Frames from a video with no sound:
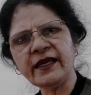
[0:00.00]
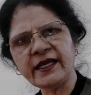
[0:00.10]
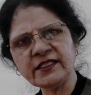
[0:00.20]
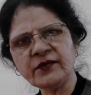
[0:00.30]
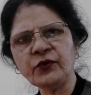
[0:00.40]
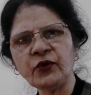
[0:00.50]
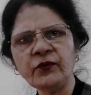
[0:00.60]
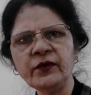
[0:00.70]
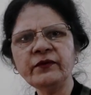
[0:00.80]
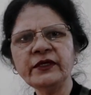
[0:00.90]
has a
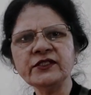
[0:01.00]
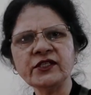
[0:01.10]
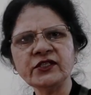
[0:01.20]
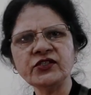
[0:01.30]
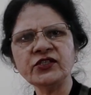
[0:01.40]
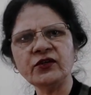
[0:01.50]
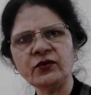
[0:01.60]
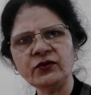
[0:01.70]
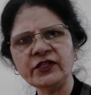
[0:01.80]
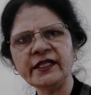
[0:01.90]
problem in searching a
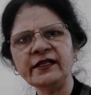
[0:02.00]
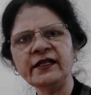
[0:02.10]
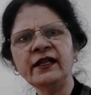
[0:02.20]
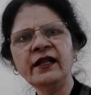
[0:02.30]
hotel